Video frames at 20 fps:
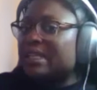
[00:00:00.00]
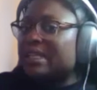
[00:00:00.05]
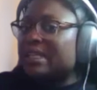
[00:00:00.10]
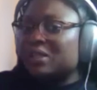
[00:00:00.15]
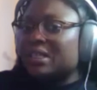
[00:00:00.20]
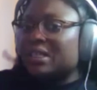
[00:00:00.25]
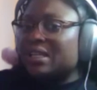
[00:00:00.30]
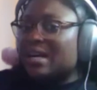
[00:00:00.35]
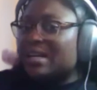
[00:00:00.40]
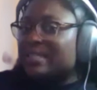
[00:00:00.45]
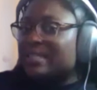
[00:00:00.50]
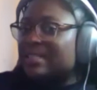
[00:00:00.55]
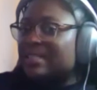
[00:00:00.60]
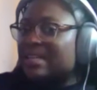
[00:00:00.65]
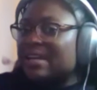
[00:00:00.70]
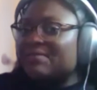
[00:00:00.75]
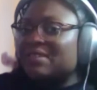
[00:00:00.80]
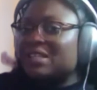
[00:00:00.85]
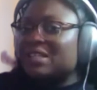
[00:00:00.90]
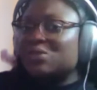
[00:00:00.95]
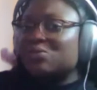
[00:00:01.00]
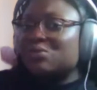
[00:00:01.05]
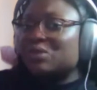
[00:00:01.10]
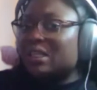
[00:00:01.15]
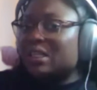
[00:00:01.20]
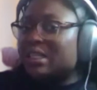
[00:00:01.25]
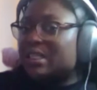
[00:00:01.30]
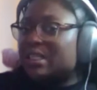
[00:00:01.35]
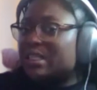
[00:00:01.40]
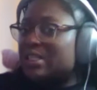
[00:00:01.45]
That's really not safe. That's
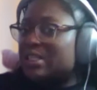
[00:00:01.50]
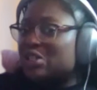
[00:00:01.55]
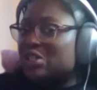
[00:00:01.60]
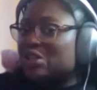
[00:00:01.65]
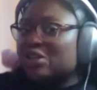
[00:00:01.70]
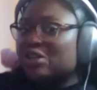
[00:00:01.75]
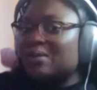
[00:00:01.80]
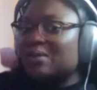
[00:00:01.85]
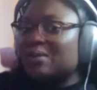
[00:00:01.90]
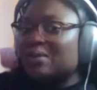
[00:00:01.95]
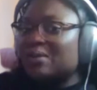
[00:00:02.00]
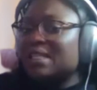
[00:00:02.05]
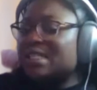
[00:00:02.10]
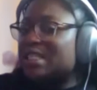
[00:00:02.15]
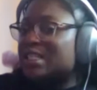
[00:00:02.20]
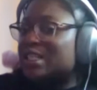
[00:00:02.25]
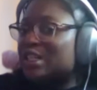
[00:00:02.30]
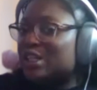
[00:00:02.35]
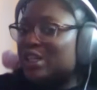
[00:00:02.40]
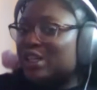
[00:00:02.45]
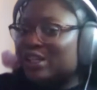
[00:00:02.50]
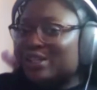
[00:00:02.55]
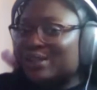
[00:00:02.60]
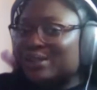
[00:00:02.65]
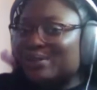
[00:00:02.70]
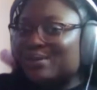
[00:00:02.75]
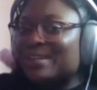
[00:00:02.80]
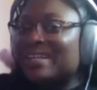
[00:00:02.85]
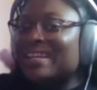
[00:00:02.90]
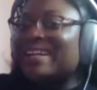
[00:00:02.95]
really concerning. We need to
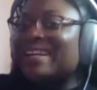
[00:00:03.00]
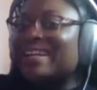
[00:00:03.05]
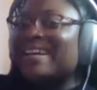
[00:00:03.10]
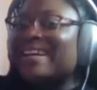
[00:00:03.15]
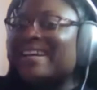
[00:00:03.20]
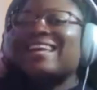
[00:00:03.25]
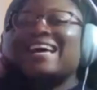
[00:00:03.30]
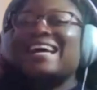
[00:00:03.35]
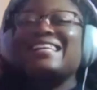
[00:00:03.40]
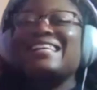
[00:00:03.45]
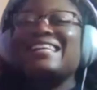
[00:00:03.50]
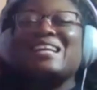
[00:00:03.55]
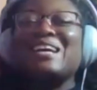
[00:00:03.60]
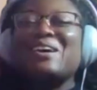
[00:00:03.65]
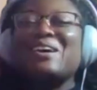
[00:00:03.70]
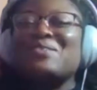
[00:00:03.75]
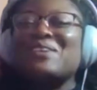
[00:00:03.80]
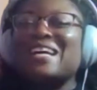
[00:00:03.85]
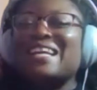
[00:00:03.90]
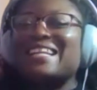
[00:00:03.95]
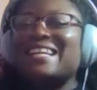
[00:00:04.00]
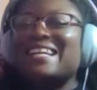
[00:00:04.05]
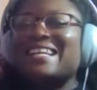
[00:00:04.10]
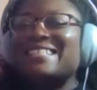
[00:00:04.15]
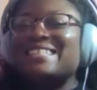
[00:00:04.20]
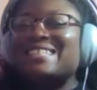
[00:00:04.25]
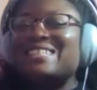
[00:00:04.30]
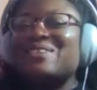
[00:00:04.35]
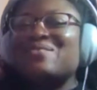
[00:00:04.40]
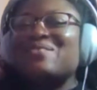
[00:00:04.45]
seclude. Like,
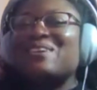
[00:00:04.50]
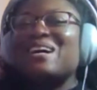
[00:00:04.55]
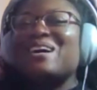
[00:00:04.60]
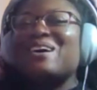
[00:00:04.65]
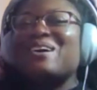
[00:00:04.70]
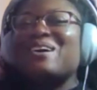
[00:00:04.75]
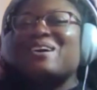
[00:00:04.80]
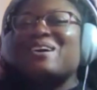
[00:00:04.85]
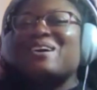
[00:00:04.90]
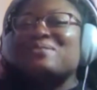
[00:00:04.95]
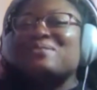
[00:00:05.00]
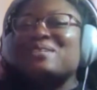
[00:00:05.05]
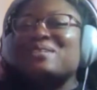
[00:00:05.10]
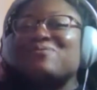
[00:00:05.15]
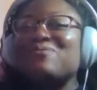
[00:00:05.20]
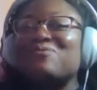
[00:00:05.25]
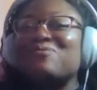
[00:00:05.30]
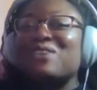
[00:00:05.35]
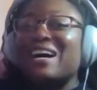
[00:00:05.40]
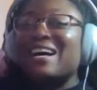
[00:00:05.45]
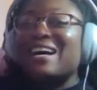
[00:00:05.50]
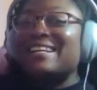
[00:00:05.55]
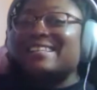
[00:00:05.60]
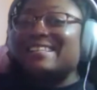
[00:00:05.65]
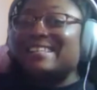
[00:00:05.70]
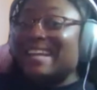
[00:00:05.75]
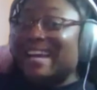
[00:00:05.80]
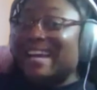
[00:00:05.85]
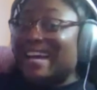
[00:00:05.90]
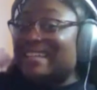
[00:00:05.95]
and so I always
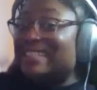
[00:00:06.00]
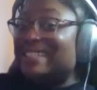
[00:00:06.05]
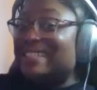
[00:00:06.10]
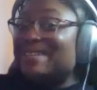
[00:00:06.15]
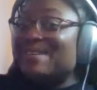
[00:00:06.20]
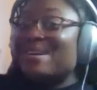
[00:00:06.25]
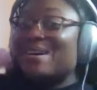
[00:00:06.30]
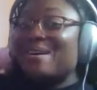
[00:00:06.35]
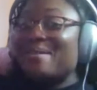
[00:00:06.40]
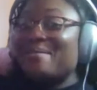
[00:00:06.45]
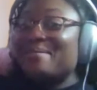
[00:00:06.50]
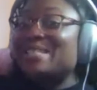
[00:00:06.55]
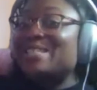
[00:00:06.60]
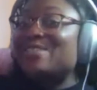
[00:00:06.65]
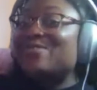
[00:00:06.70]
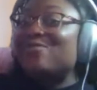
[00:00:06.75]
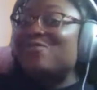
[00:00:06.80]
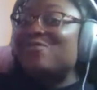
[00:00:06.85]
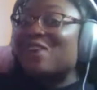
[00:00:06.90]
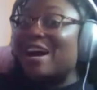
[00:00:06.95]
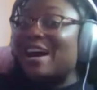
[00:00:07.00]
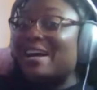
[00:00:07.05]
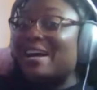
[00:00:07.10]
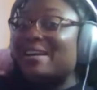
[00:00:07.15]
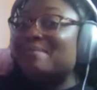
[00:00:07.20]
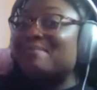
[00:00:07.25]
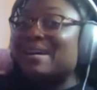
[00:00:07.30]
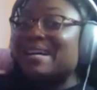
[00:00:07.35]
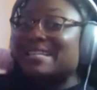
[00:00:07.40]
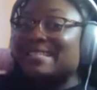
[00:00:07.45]
find, yeah, so I always
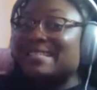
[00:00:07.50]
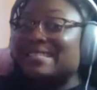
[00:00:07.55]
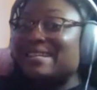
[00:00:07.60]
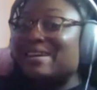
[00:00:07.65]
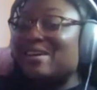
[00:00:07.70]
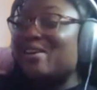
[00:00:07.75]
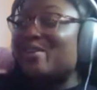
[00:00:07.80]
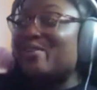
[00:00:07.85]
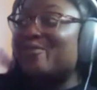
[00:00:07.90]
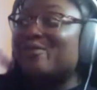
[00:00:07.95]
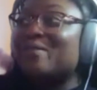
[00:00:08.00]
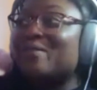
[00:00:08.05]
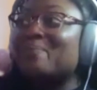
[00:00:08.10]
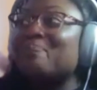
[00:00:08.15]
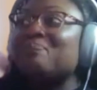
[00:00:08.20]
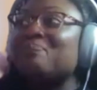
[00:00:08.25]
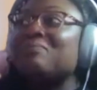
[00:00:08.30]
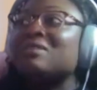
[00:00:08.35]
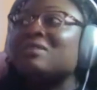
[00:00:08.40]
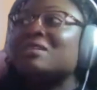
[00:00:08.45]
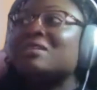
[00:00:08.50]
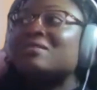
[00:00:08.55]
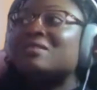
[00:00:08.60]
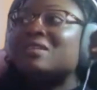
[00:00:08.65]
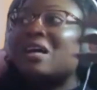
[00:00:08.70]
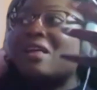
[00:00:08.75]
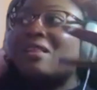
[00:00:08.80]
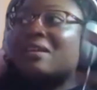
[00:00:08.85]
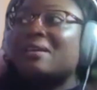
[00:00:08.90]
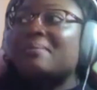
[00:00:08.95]
find myself
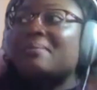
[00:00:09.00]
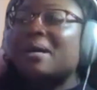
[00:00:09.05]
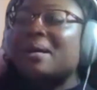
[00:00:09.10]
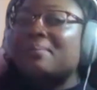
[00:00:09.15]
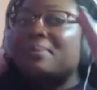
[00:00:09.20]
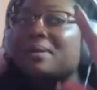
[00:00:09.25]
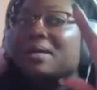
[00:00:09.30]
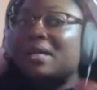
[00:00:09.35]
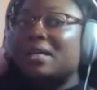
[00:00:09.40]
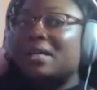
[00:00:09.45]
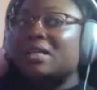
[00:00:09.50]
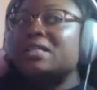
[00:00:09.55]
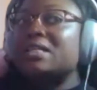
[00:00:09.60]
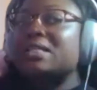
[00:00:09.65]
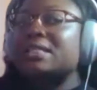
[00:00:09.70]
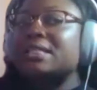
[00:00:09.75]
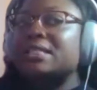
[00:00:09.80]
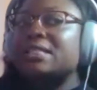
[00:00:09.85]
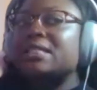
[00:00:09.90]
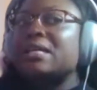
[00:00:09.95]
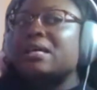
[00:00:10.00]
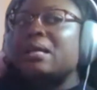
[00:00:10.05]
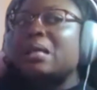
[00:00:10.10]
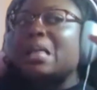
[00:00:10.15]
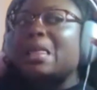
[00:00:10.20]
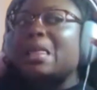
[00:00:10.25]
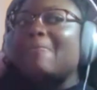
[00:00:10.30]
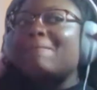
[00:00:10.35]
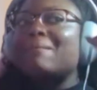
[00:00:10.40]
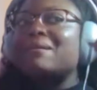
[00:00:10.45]
telling my parents,
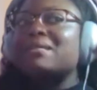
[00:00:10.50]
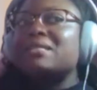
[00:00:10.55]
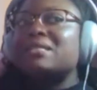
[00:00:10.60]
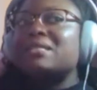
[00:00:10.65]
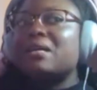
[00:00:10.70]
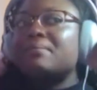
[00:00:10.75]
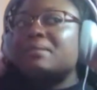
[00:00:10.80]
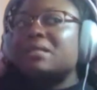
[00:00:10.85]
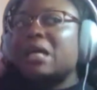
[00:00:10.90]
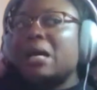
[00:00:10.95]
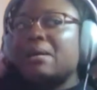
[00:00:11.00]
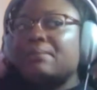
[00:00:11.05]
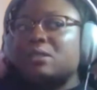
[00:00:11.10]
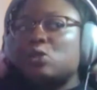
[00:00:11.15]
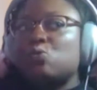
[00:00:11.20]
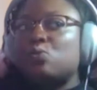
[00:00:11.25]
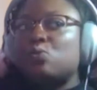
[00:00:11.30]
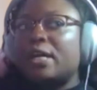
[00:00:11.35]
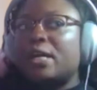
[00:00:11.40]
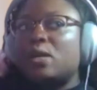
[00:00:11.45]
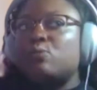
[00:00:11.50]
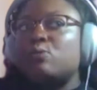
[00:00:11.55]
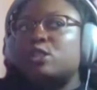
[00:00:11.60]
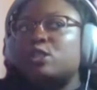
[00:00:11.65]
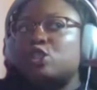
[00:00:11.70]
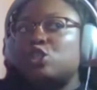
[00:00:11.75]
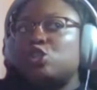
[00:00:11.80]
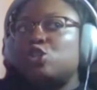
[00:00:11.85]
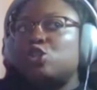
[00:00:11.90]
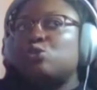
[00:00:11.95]
sometimes the way in
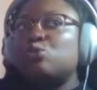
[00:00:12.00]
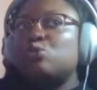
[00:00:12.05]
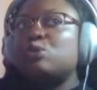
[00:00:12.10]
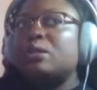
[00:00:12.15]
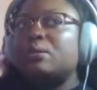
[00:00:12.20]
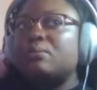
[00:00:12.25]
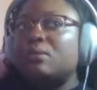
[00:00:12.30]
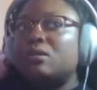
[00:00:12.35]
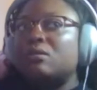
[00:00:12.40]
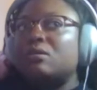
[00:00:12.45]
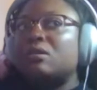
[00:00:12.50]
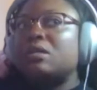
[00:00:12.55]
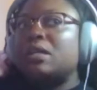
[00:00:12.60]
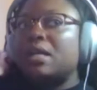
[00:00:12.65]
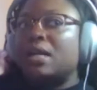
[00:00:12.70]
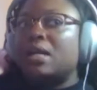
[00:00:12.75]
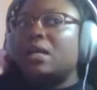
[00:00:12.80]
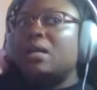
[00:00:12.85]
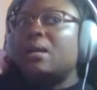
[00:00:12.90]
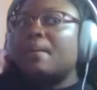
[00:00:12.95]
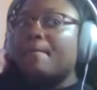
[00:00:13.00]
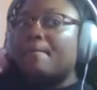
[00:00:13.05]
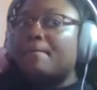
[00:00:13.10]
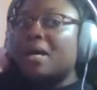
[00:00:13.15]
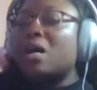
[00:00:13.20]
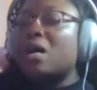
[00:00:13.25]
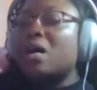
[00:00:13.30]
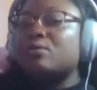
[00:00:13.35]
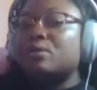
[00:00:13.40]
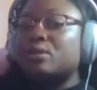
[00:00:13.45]
which you communicate
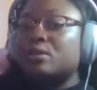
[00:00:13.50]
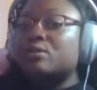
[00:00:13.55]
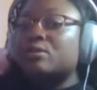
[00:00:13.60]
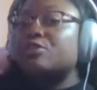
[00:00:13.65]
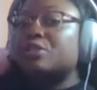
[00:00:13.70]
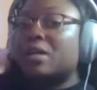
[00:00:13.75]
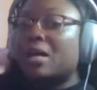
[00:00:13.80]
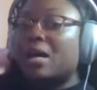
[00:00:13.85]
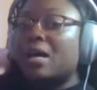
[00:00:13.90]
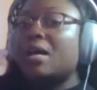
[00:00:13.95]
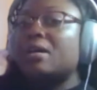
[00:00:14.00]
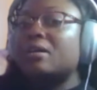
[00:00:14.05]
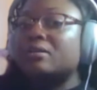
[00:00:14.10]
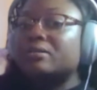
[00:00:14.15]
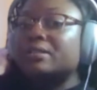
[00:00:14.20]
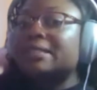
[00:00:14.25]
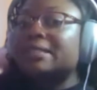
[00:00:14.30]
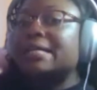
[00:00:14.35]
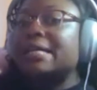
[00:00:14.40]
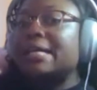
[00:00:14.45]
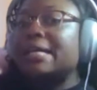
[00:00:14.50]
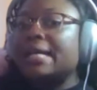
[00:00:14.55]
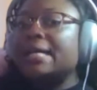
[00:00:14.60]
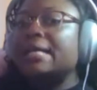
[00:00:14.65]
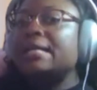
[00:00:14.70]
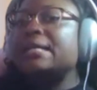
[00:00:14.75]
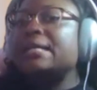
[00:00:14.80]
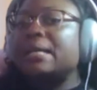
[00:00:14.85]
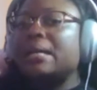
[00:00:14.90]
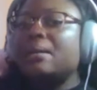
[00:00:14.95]
about your child
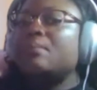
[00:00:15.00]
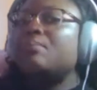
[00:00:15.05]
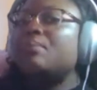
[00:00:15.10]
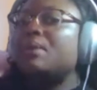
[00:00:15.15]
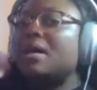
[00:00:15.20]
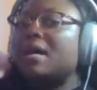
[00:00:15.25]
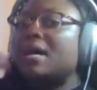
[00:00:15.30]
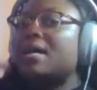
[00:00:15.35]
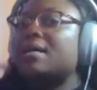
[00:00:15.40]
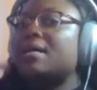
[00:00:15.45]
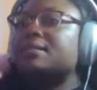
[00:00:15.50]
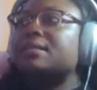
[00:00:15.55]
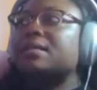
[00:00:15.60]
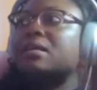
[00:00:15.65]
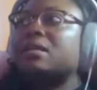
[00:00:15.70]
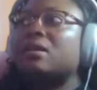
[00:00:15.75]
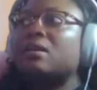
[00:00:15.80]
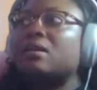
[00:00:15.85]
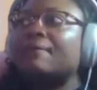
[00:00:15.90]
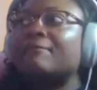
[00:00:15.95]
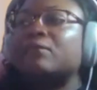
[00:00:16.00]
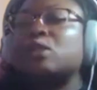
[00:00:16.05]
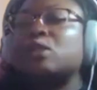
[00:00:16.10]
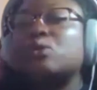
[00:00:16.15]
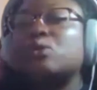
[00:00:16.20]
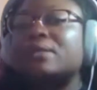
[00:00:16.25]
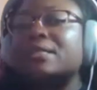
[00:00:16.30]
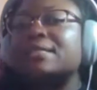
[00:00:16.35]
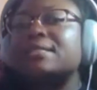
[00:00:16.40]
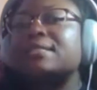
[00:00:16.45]
can impact and
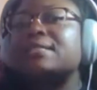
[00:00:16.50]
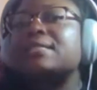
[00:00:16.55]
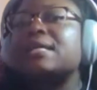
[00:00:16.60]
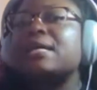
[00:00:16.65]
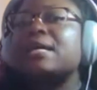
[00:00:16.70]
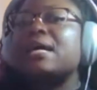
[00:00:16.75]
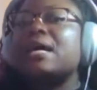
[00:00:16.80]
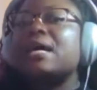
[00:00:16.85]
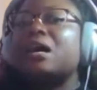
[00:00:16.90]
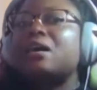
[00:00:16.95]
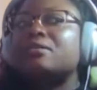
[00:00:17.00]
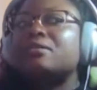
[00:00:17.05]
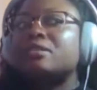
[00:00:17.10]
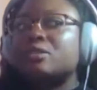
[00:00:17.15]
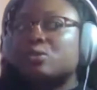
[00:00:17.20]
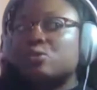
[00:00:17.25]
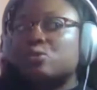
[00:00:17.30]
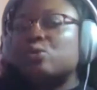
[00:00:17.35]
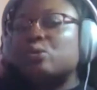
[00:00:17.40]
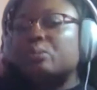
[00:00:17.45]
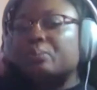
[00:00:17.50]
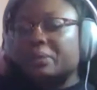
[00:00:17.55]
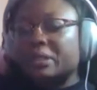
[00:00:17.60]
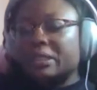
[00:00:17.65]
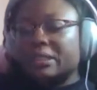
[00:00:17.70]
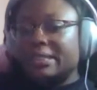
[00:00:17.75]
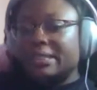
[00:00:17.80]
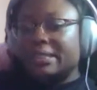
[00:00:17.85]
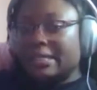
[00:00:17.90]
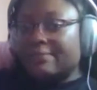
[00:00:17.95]
influence how the school
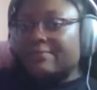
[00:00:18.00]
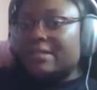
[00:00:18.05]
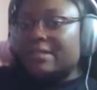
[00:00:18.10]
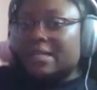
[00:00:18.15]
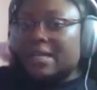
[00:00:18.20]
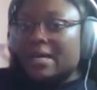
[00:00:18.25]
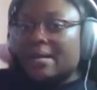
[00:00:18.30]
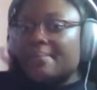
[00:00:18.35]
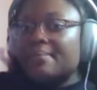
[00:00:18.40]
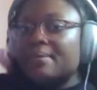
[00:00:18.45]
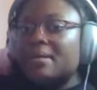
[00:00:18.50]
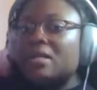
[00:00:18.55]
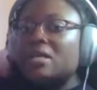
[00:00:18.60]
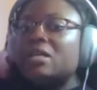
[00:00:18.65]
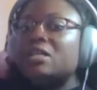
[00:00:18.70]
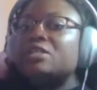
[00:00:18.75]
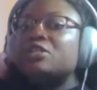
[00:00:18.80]
perceives them.